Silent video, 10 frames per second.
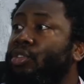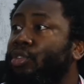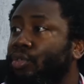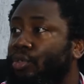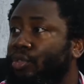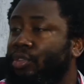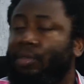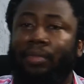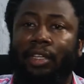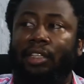new,
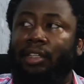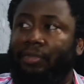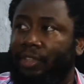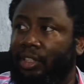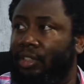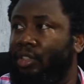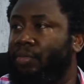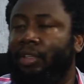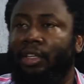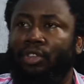something different,
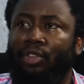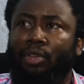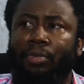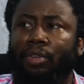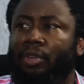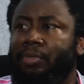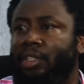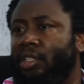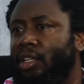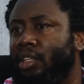something. So someone comes
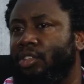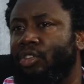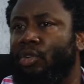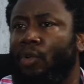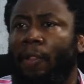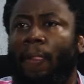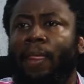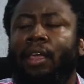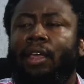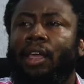and says, you know what,
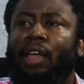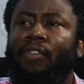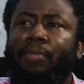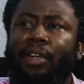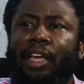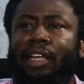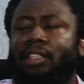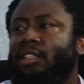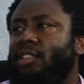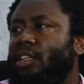everybody has
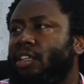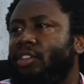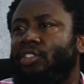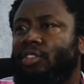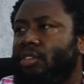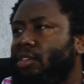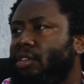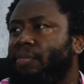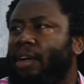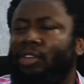a stage
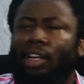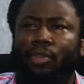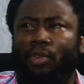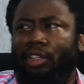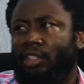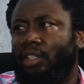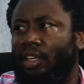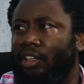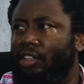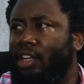and back. I don't want a
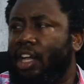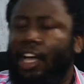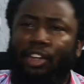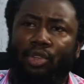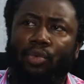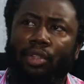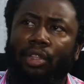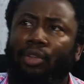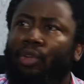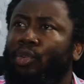stage. I just want
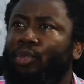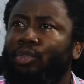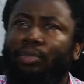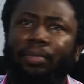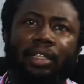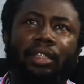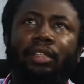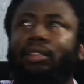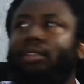the whole to be,